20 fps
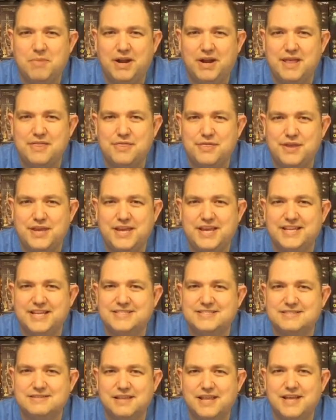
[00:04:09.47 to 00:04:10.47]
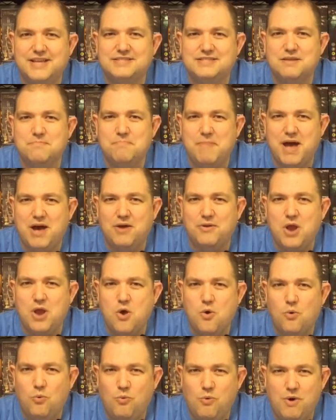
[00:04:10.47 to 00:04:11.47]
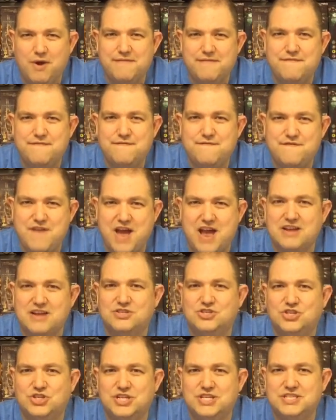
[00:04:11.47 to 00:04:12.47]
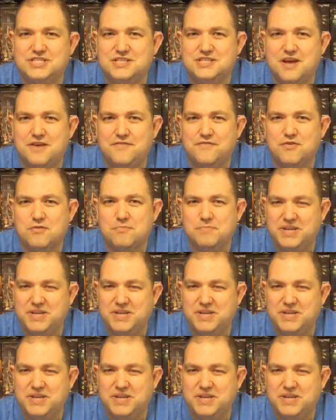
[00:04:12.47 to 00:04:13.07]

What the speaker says: but I think it's less about one faction is tougher,